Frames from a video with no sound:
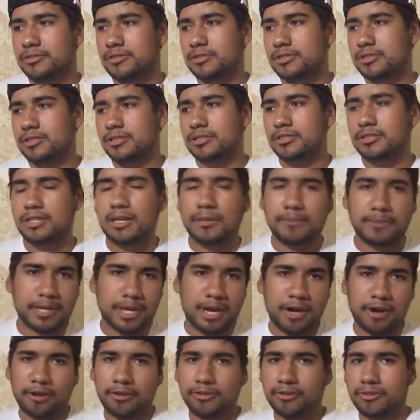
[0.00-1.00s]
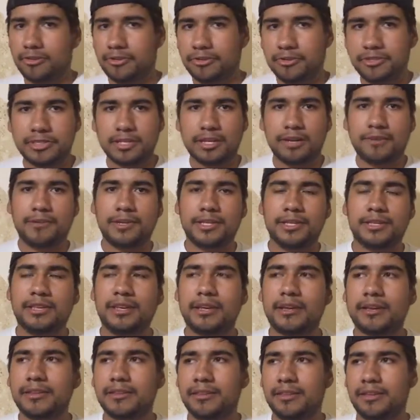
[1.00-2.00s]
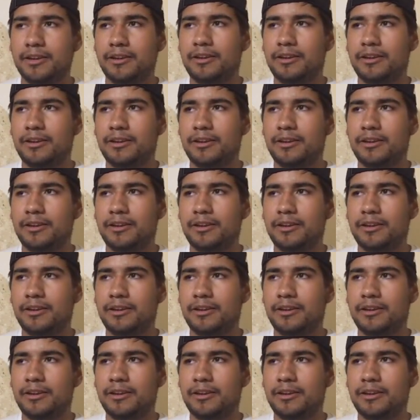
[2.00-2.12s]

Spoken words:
sub characters and everything.